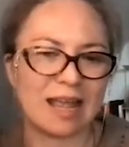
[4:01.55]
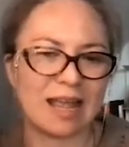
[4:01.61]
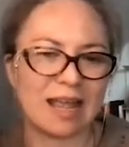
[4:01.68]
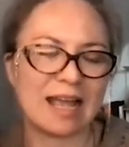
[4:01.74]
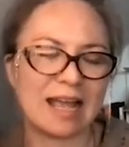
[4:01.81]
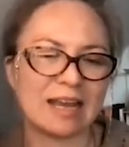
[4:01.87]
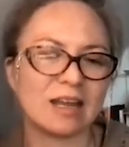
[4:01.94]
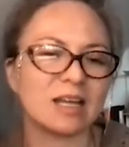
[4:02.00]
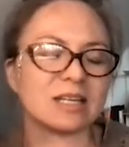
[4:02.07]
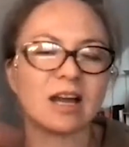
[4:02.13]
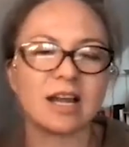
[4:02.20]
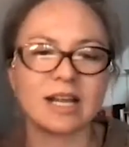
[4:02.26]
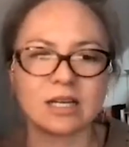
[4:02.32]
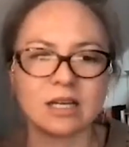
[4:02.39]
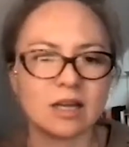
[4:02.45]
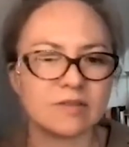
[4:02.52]
And
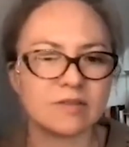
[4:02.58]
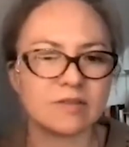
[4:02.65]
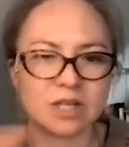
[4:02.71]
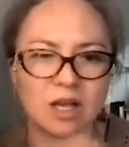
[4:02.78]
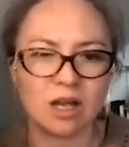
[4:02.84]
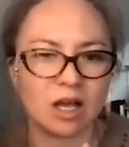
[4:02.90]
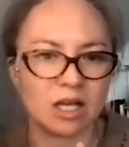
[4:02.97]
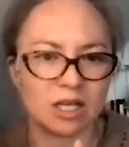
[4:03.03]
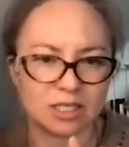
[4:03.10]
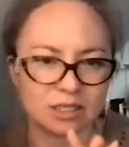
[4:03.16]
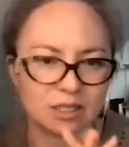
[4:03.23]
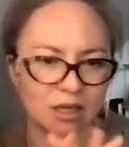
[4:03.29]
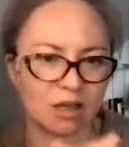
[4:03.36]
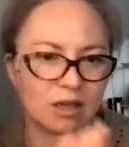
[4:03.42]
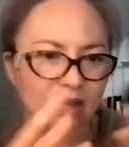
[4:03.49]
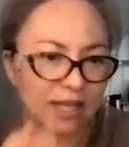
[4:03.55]
I'd love to ask
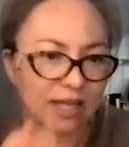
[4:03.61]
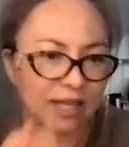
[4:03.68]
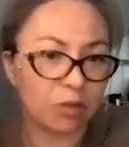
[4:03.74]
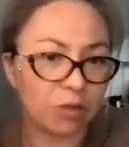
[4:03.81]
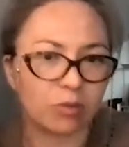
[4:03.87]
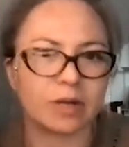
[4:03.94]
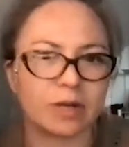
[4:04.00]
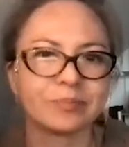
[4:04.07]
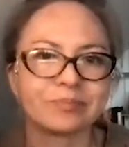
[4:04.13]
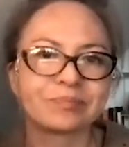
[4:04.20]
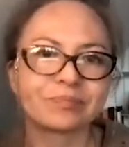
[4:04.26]
Katherine,